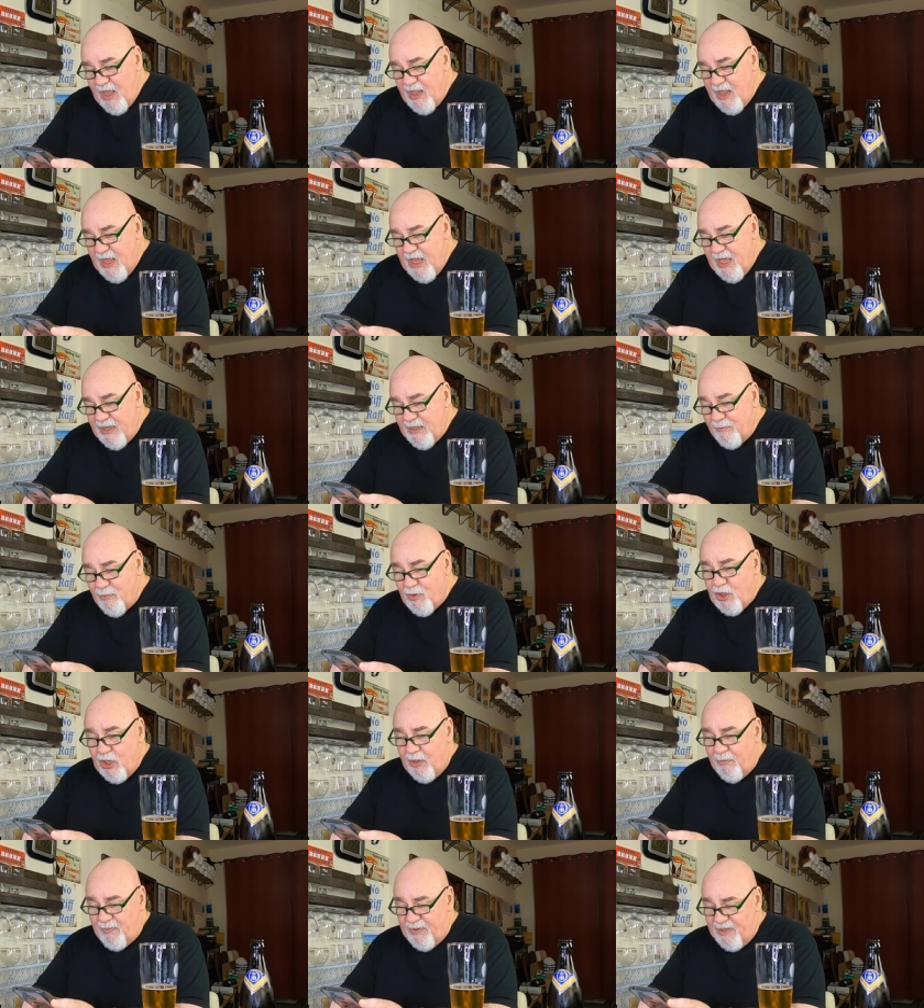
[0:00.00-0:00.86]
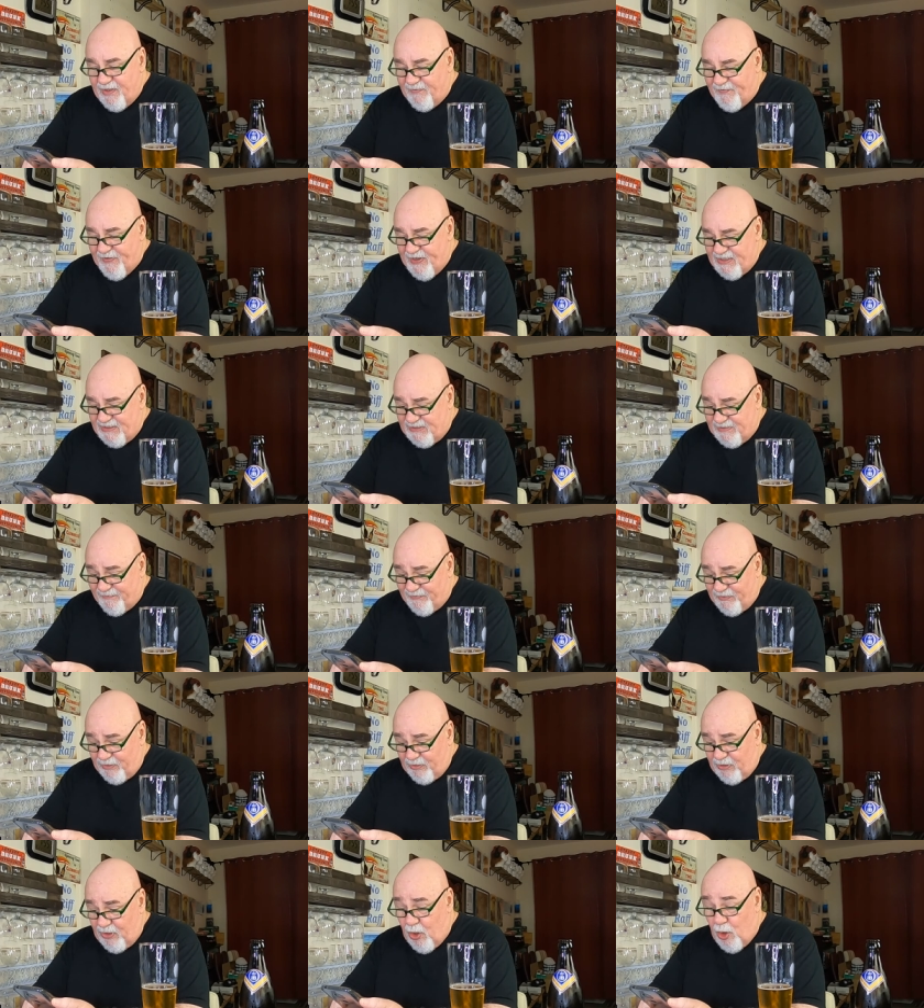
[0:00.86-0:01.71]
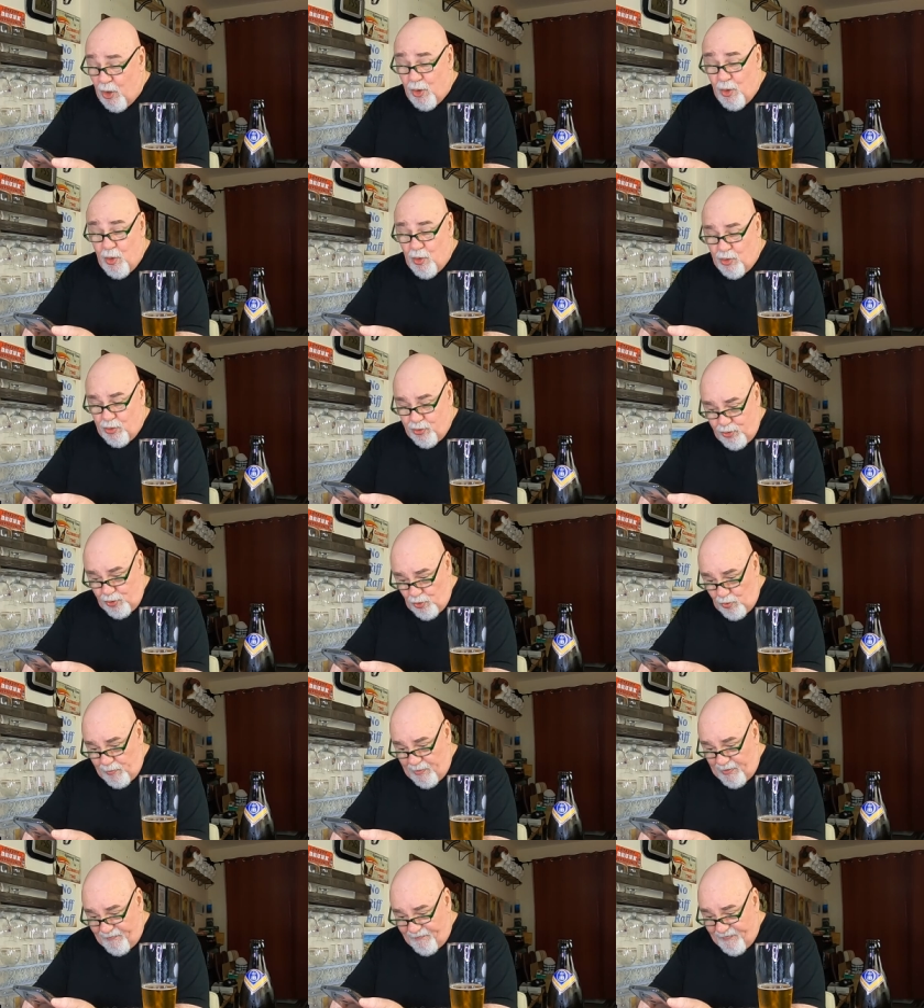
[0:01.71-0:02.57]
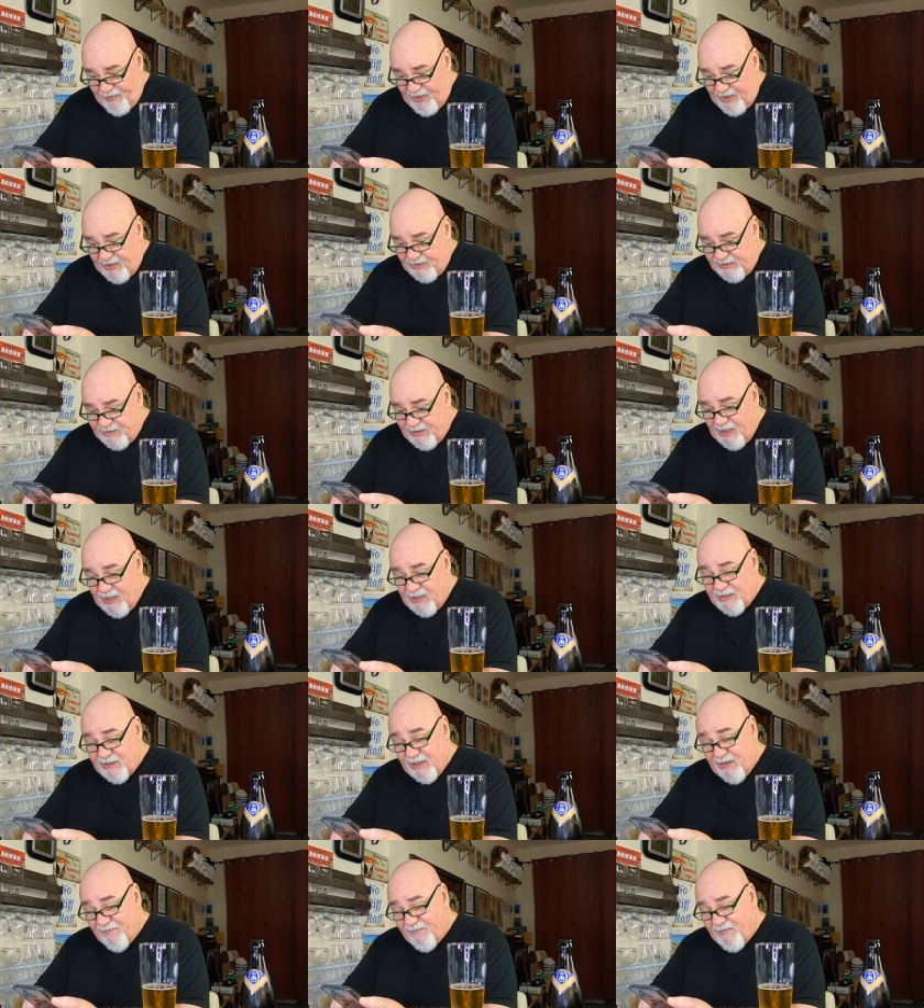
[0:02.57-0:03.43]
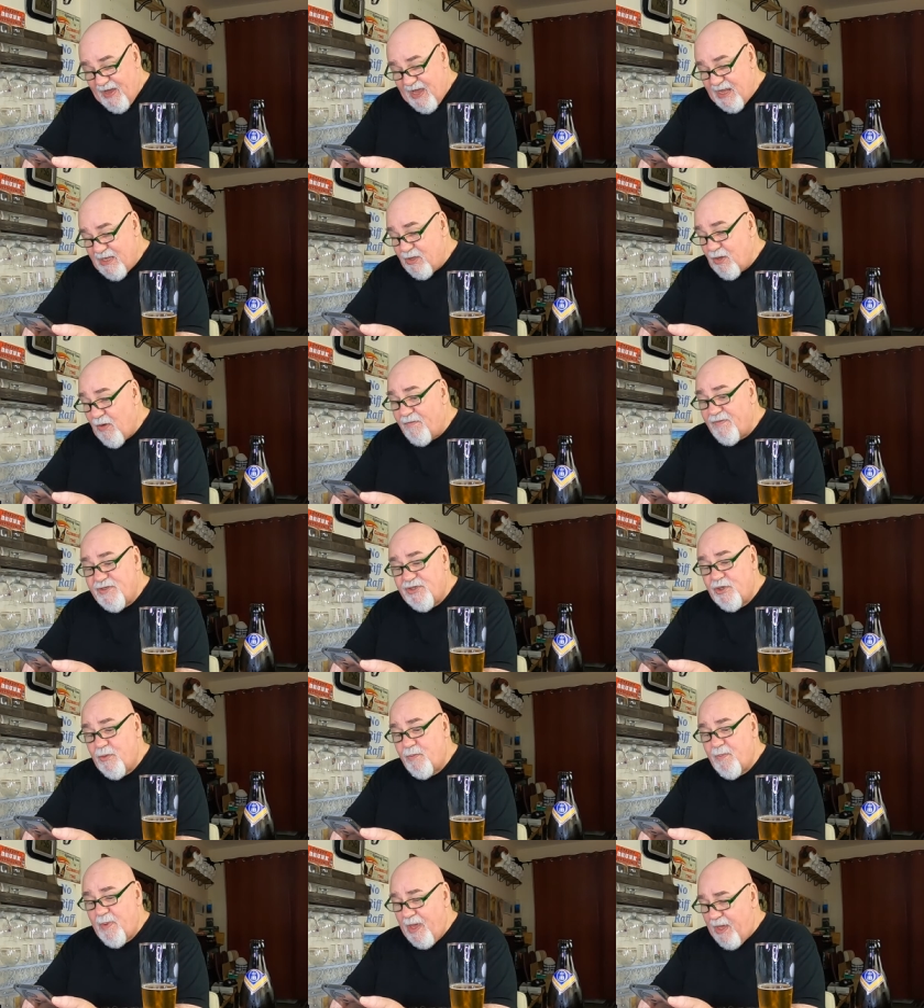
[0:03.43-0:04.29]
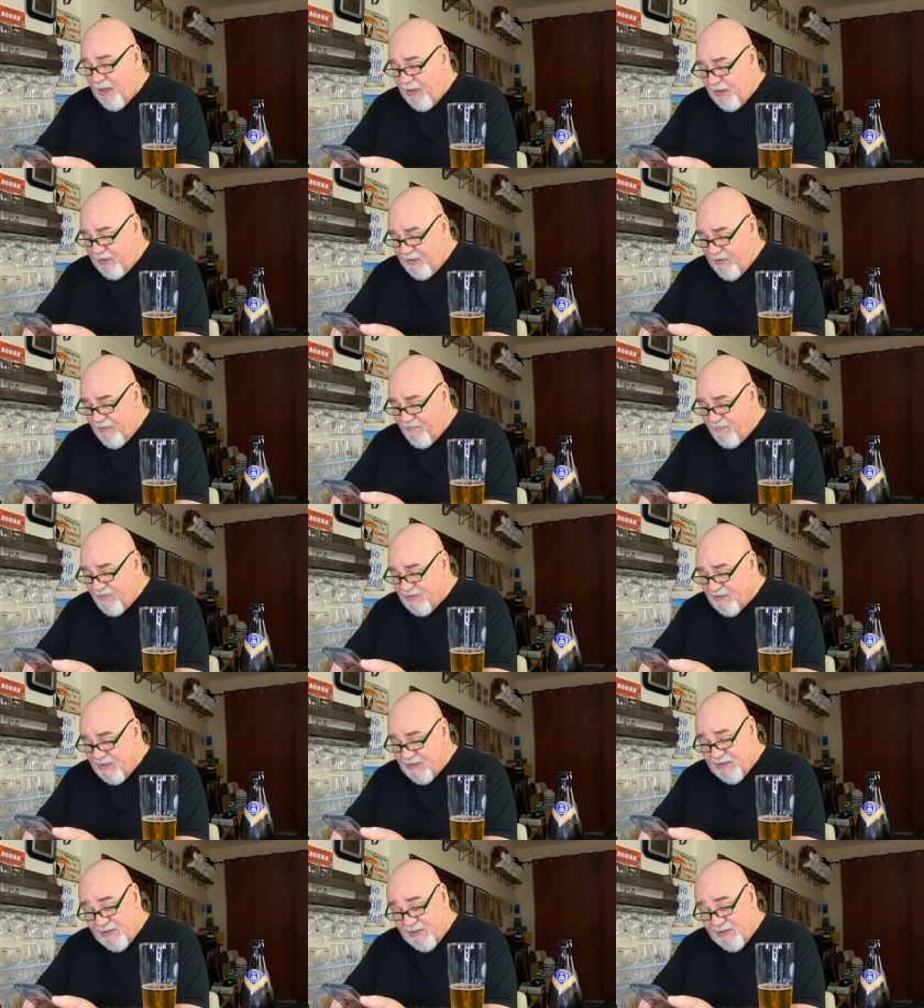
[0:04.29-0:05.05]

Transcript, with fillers: The, the Munich Beer Festival, or Oktoberfest, is an event of superlatives.